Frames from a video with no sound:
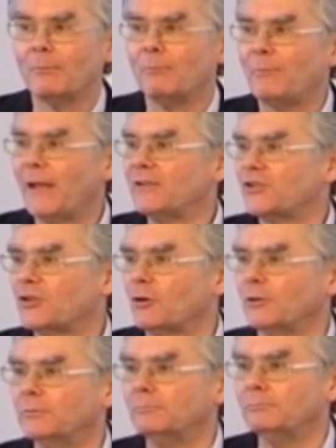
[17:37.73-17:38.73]
based
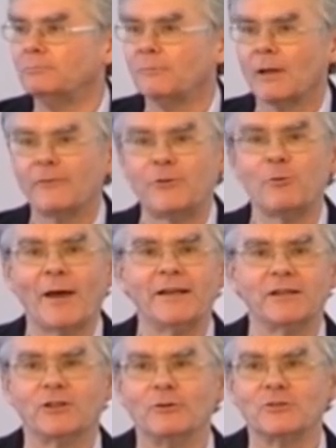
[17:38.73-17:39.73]
on a few
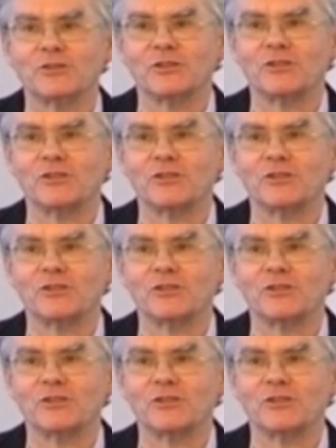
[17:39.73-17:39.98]
anecdotes that